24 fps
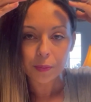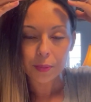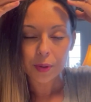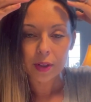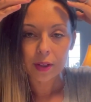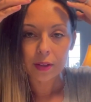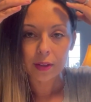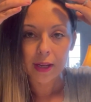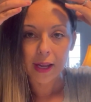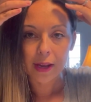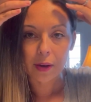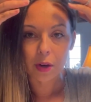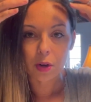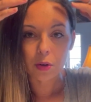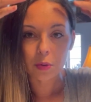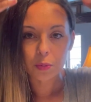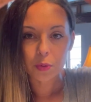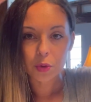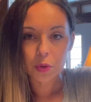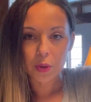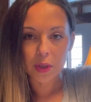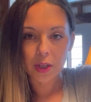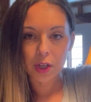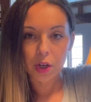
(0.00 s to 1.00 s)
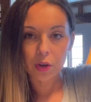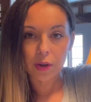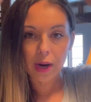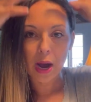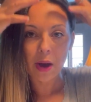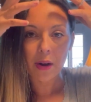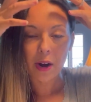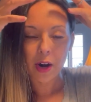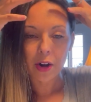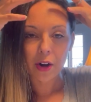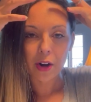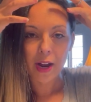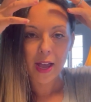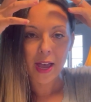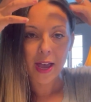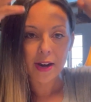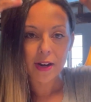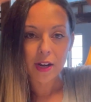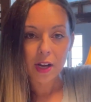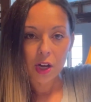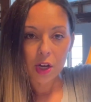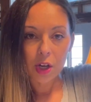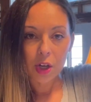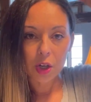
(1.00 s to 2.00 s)
but like doing a crown on our
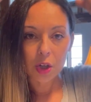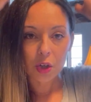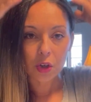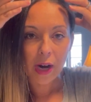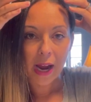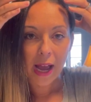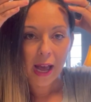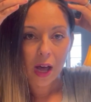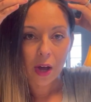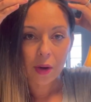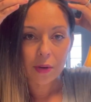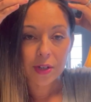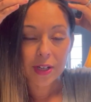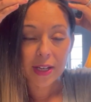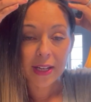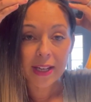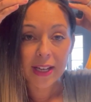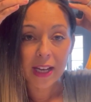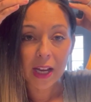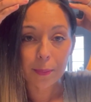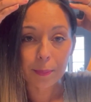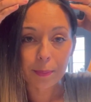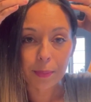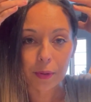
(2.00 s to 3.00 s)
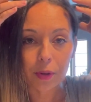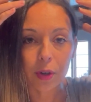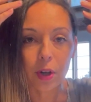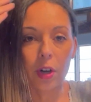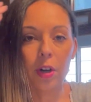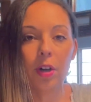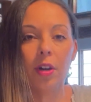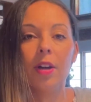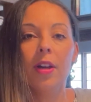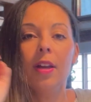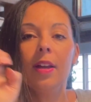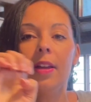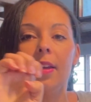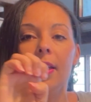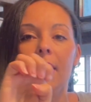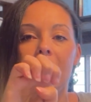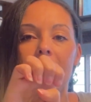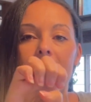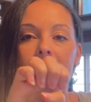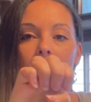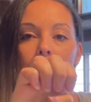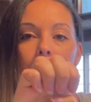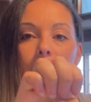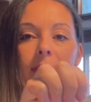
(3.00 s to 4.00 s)
head, crowned emperor.
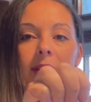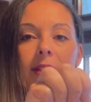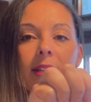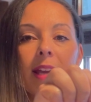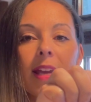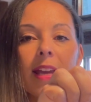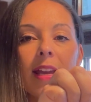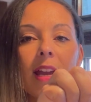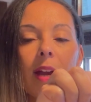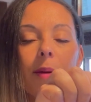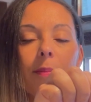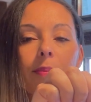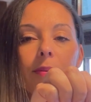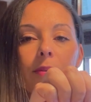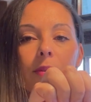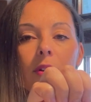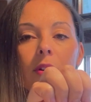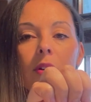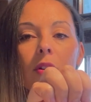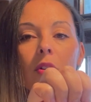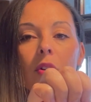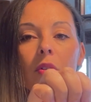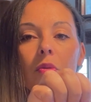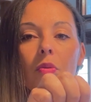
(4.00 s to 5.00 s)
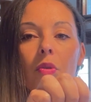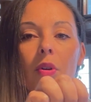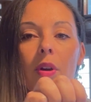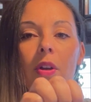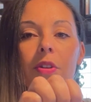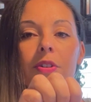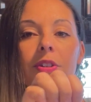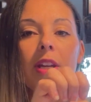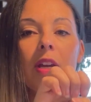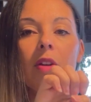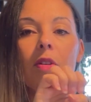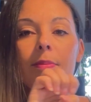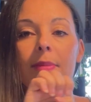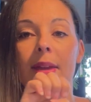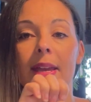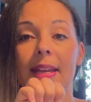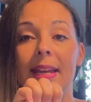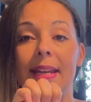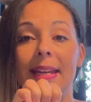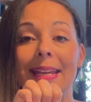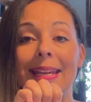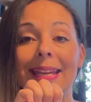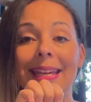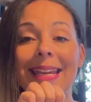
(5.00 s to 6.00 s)
Anytime we say emperor or royalty, we make
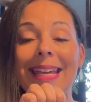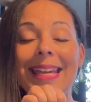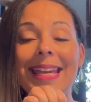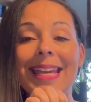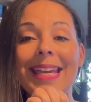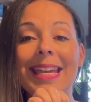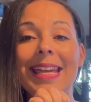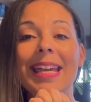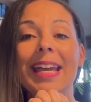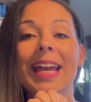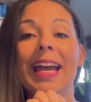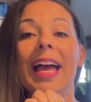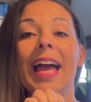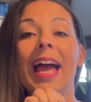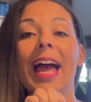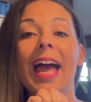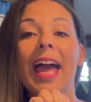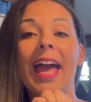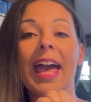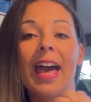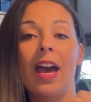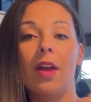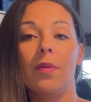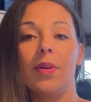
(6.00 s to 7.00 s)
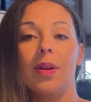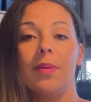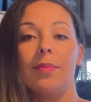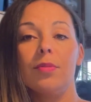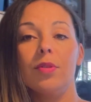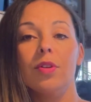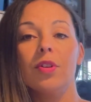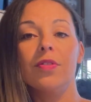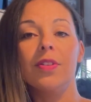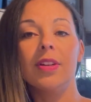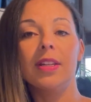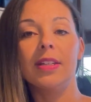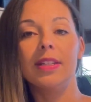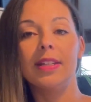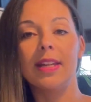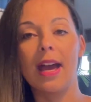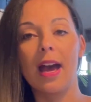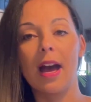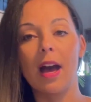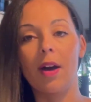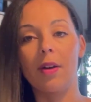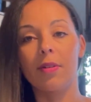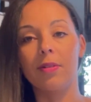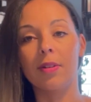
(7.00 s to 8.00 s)
an E and we move it
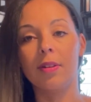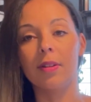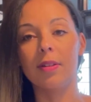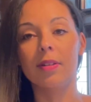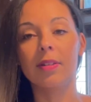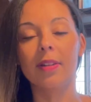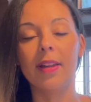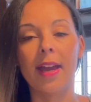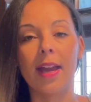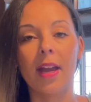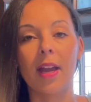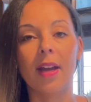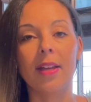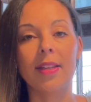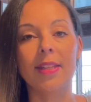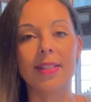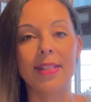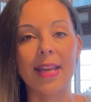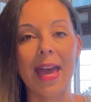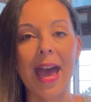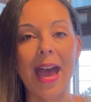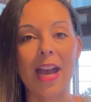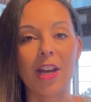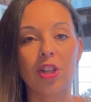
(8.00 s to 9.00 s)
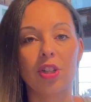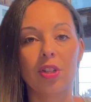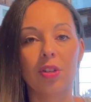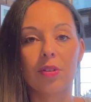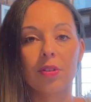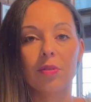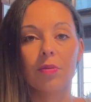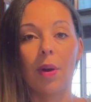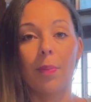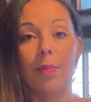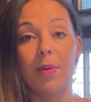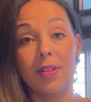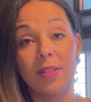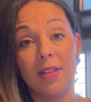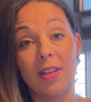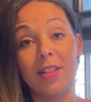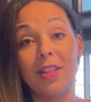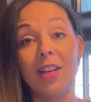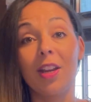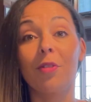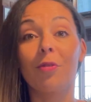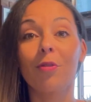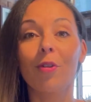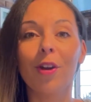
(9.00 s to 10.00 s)
down like a sash
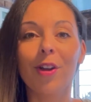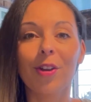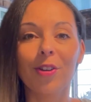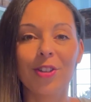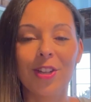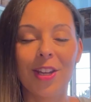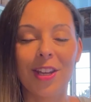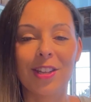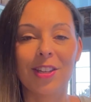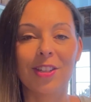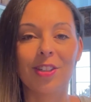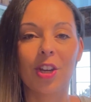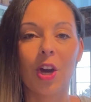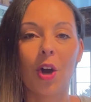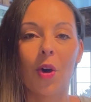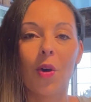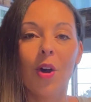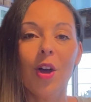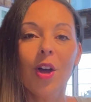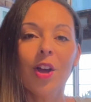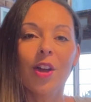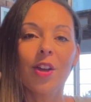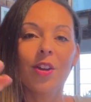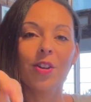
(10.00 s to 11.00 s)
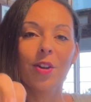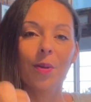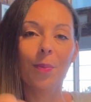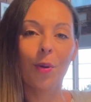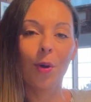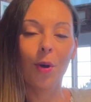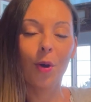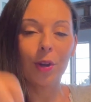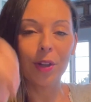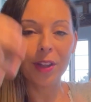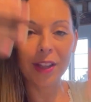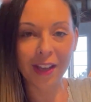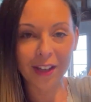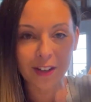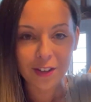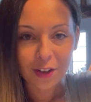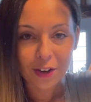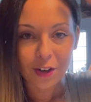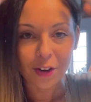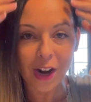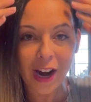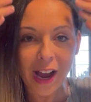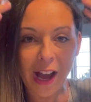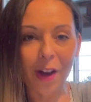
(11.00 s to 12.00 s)
representing royalty. So Napoleon
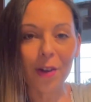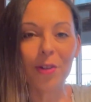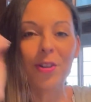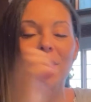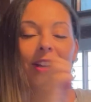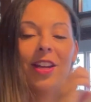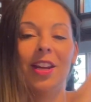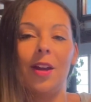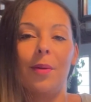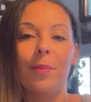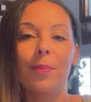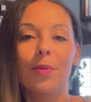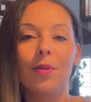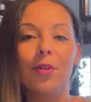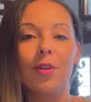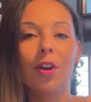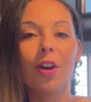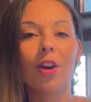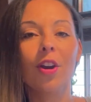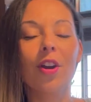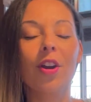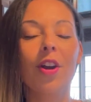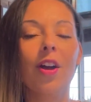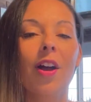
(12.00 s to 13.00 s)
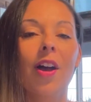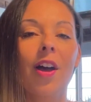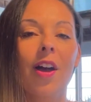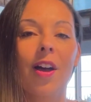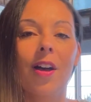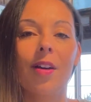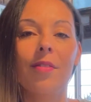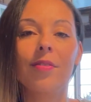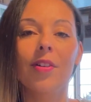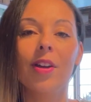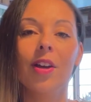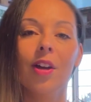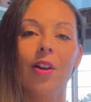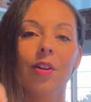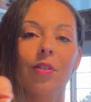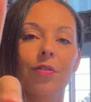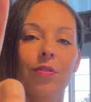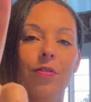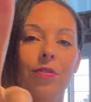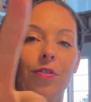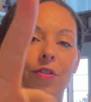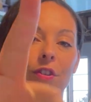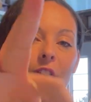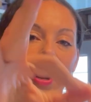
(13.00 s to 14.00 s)
crowned emperor of
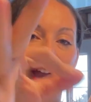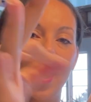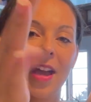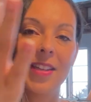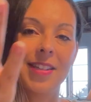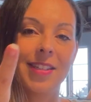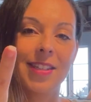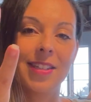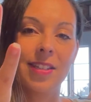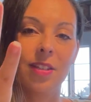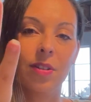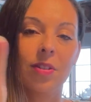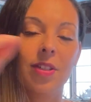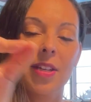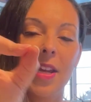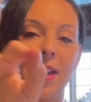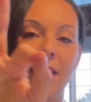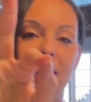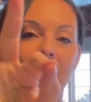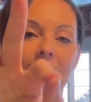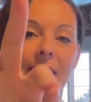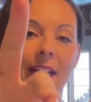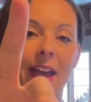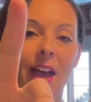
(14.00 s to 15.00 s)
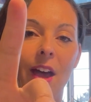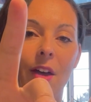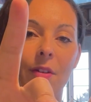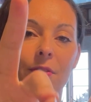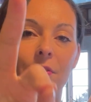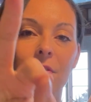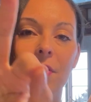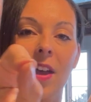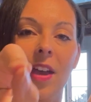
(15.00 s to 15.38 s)
France. Take an F